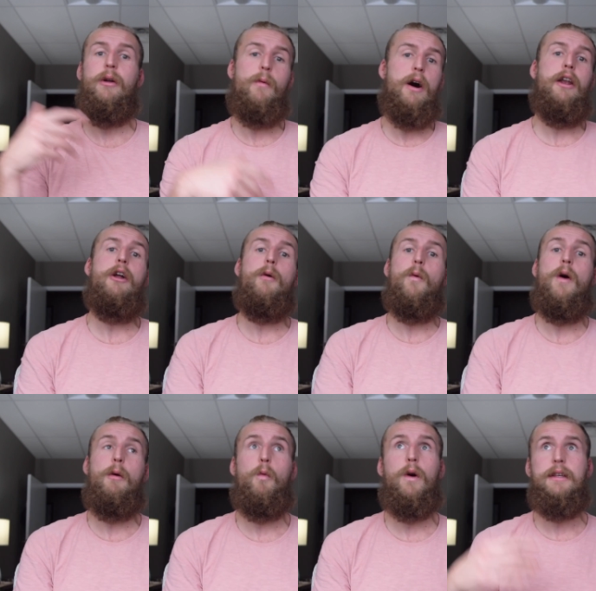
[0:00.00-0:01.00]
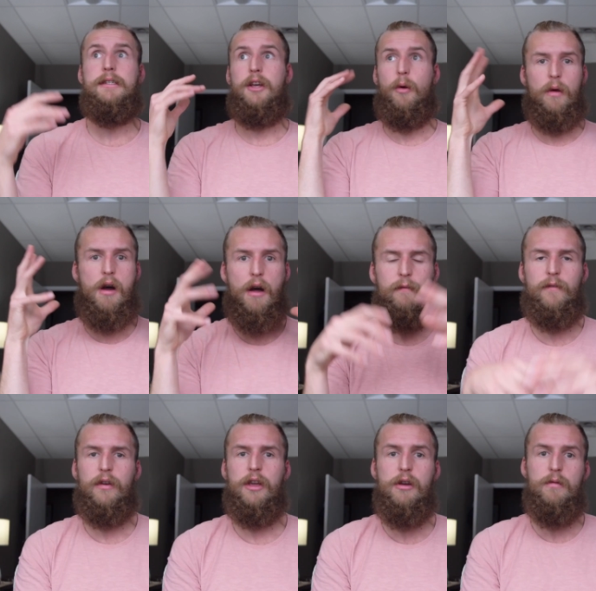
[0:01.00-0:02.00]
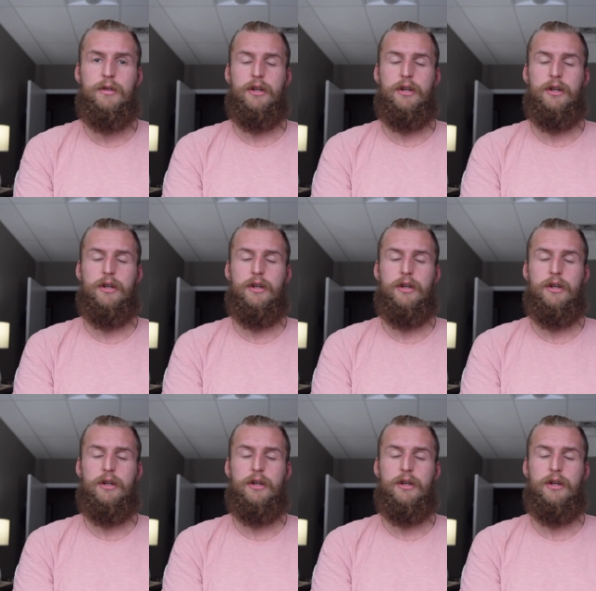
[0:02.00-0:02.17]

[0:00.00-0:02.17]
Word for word: I want to know what was going on for you